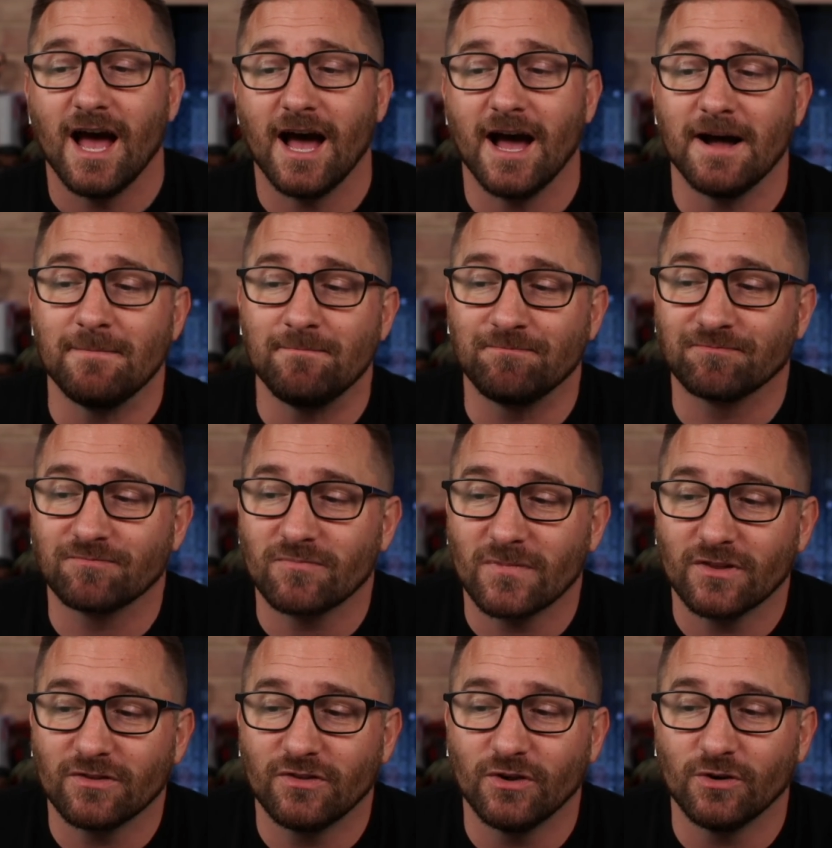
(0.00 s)
Um,
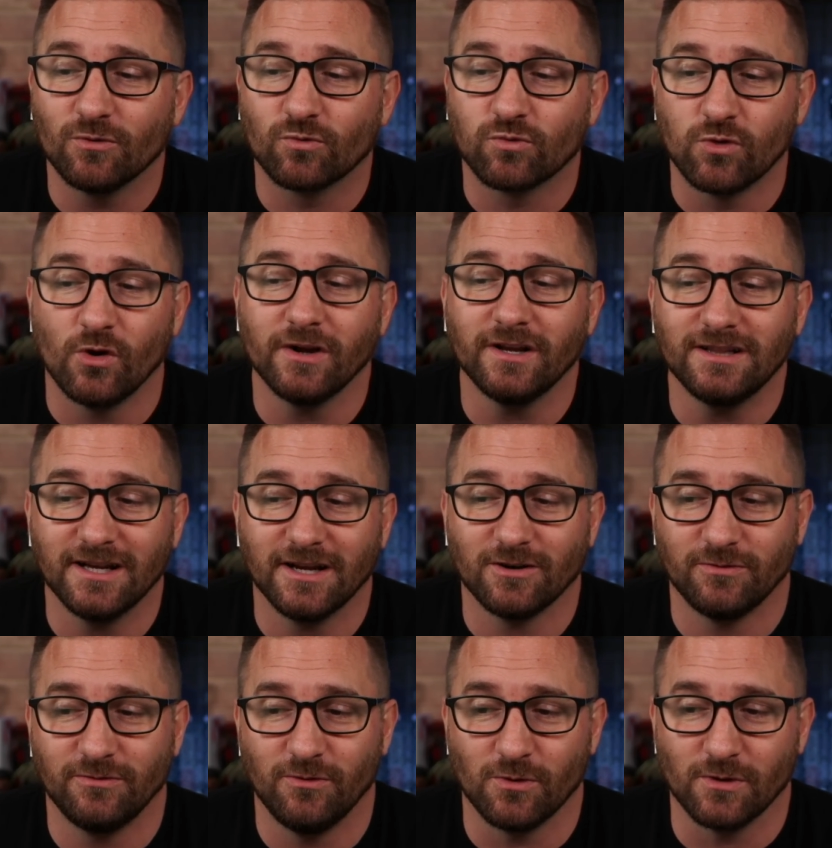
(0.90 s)
the Royal
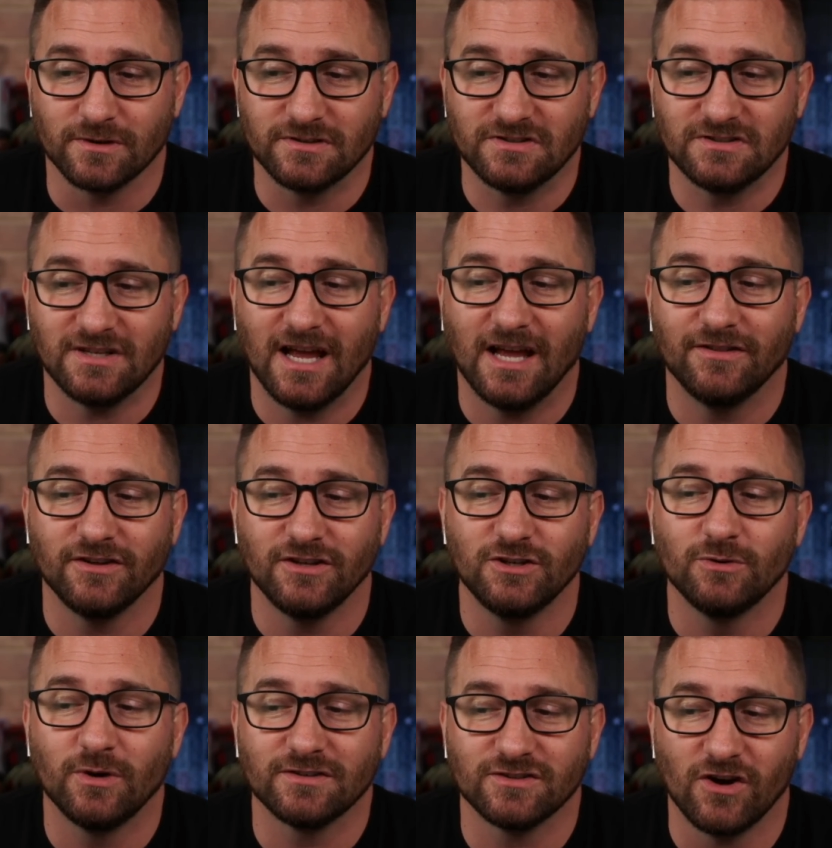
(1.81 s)
Air Force and the
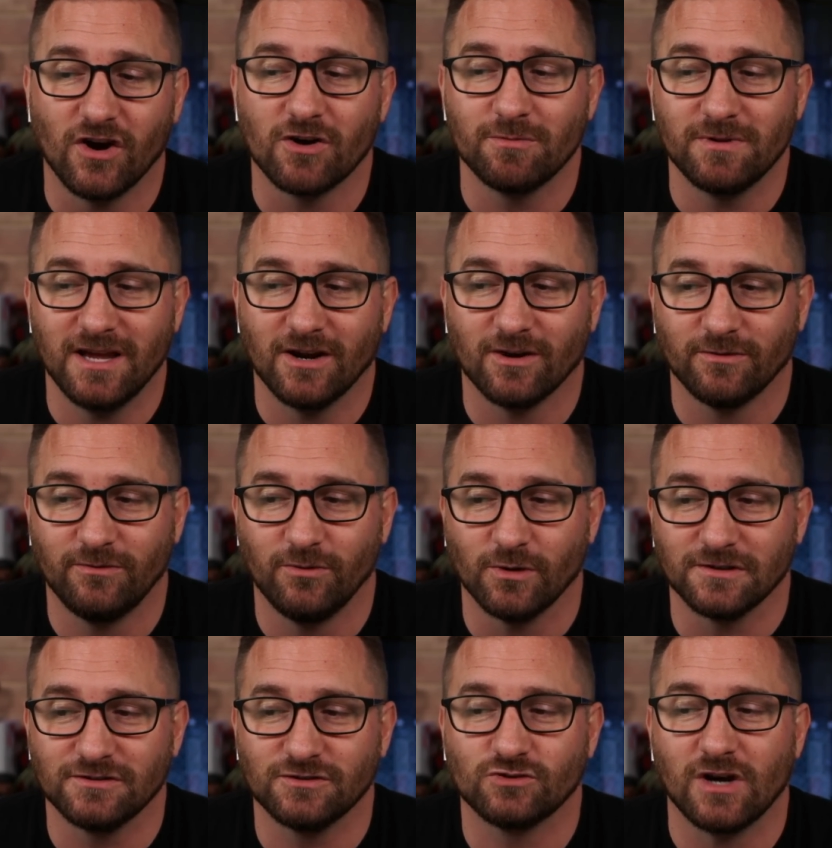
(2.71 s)
US Army Air
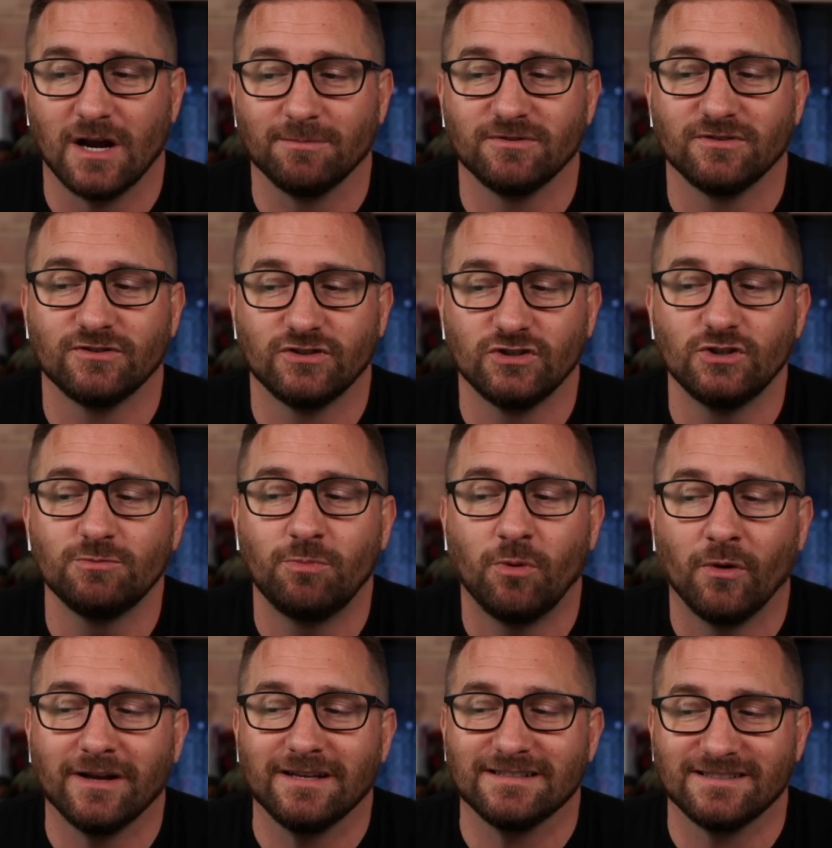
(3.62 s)
Force dropped
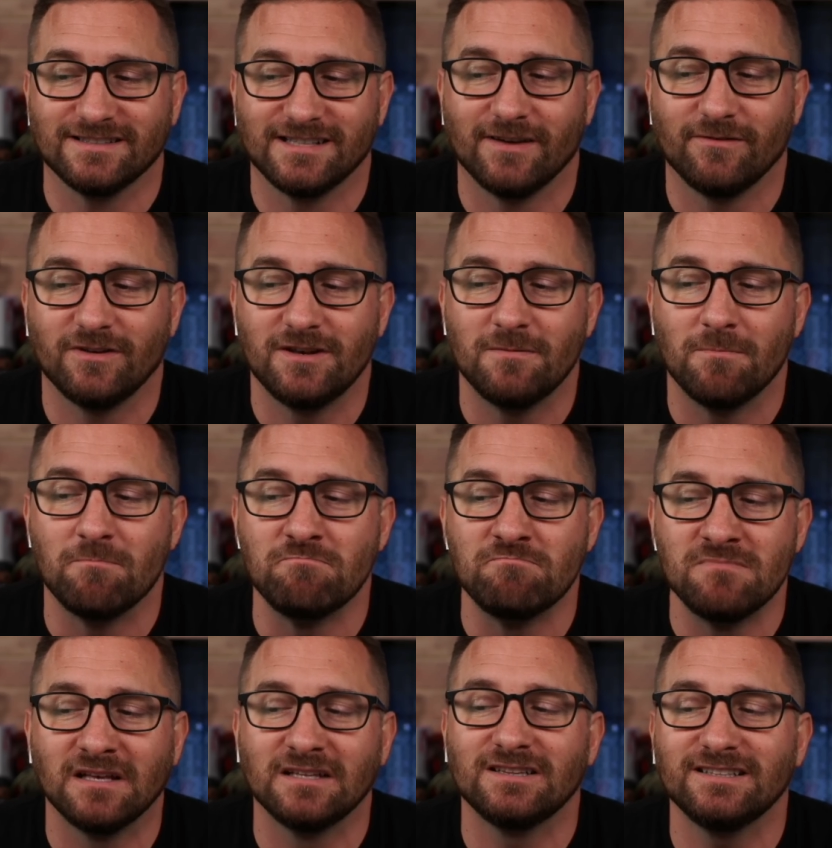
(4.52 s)
2.7
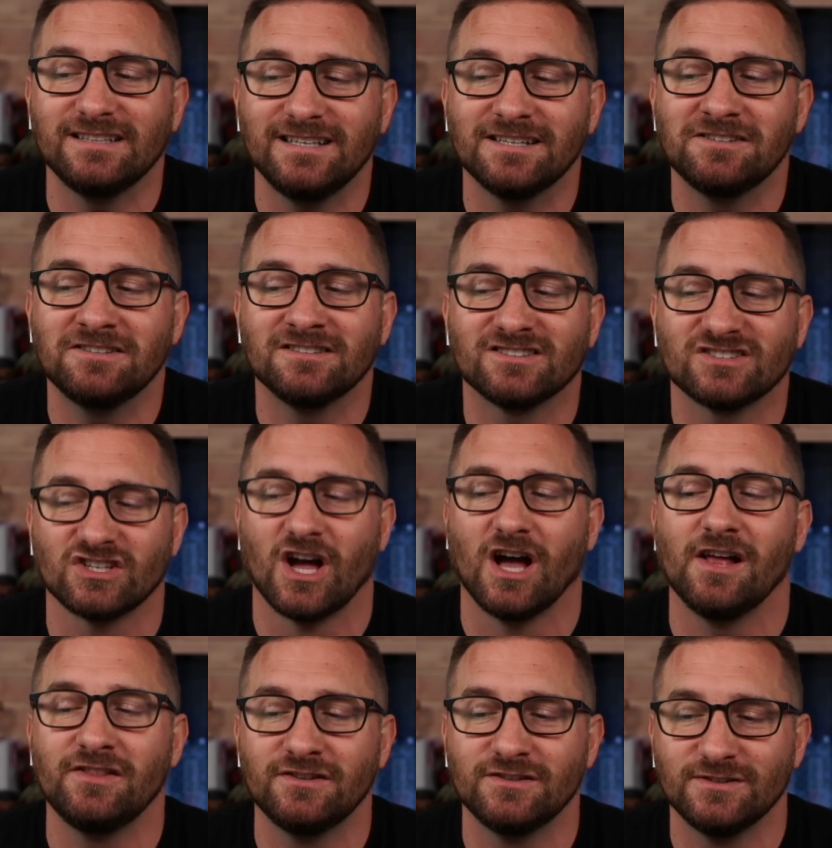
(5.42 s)
million
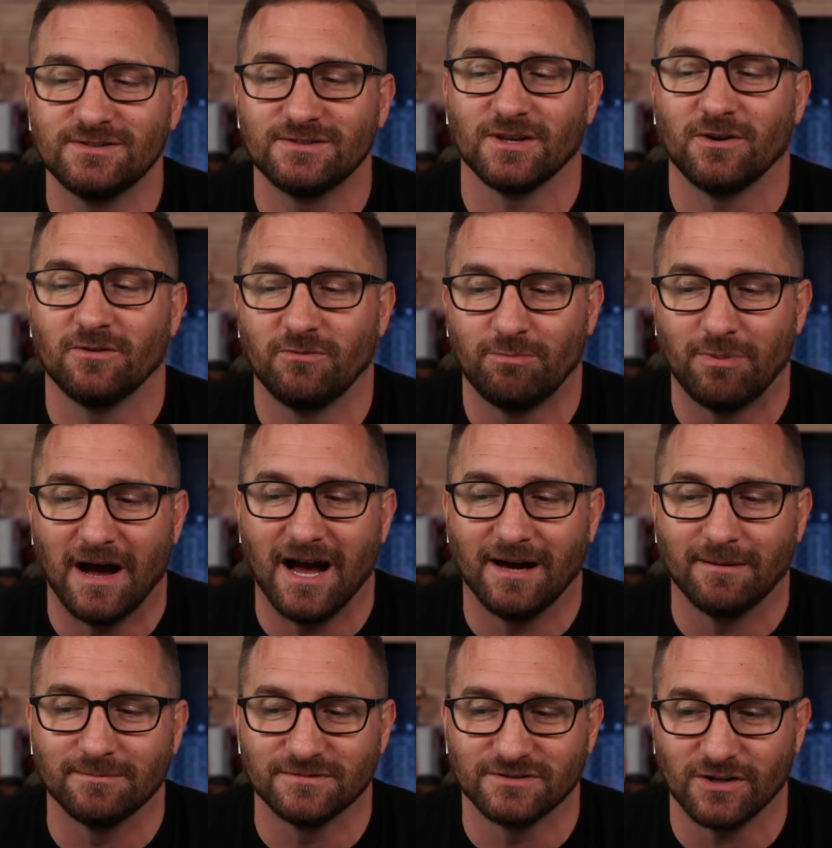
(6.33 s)
tons of
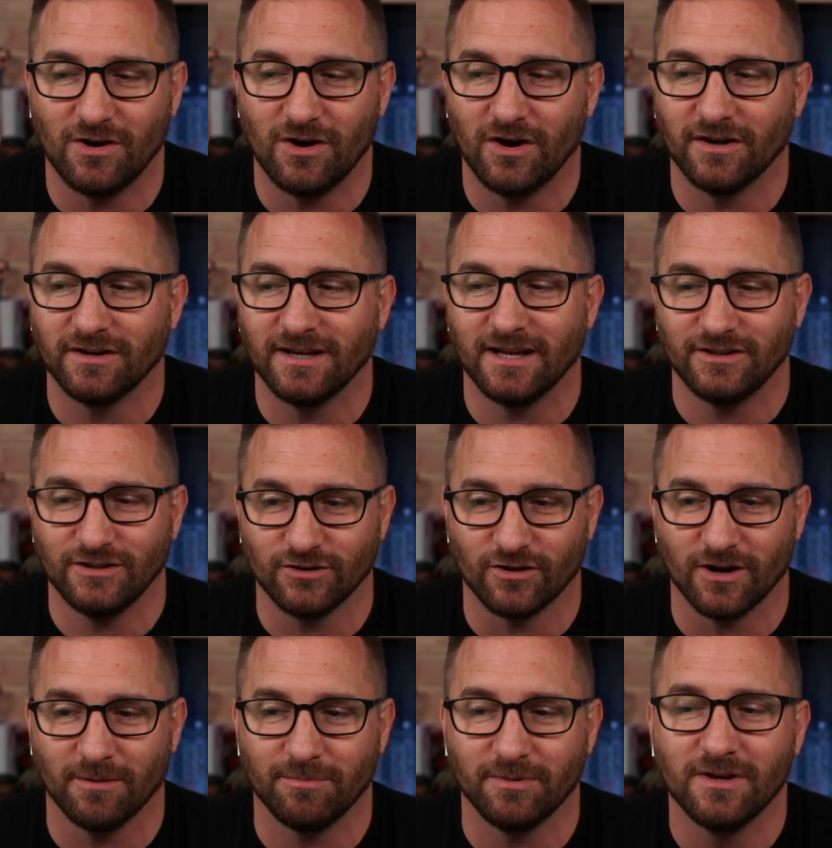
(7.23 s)
bombs on
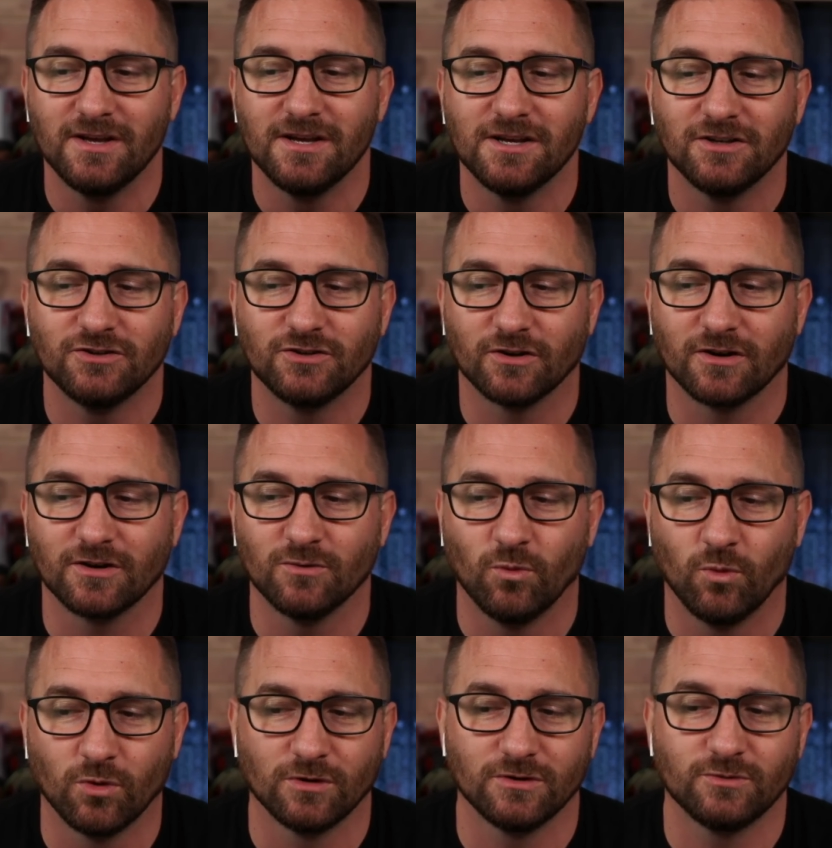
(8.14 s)
Europe
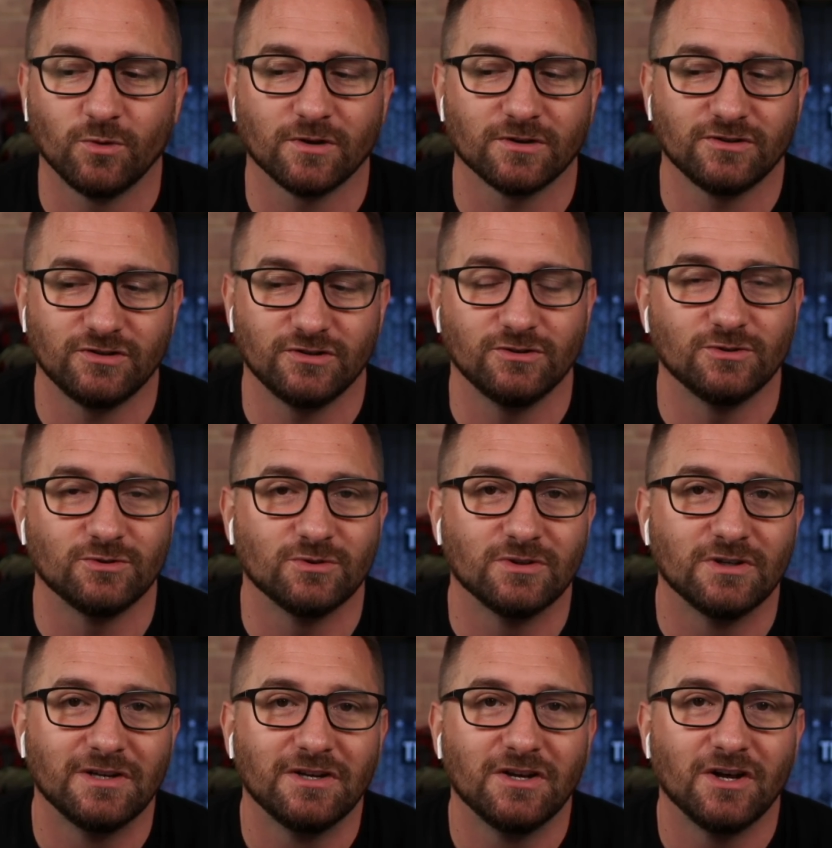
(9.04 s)
during World War
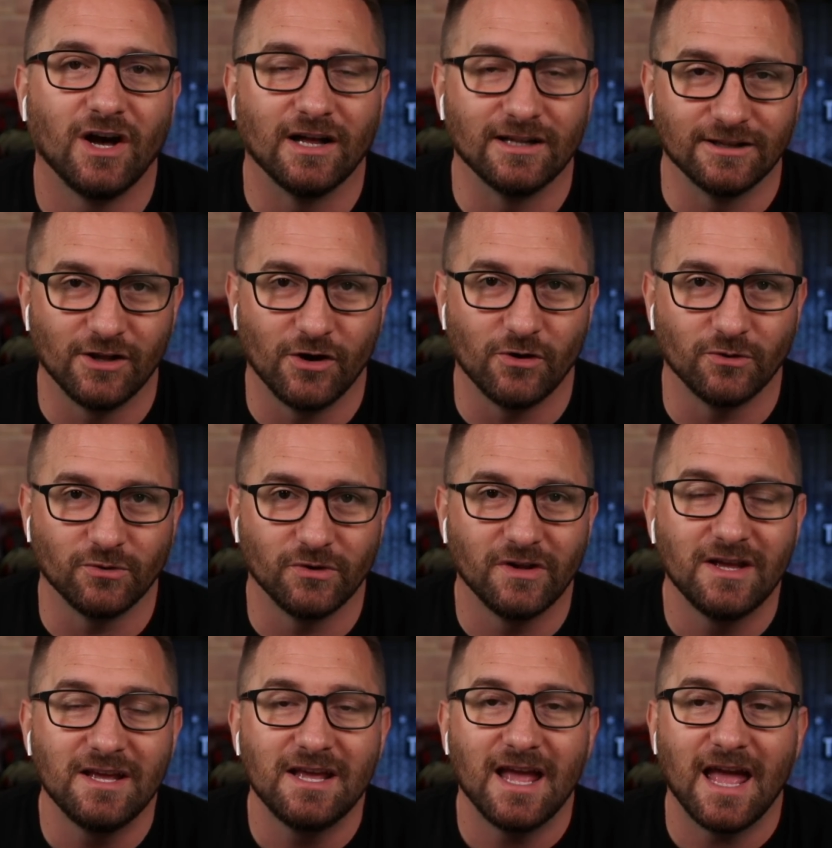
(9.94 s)
II alone.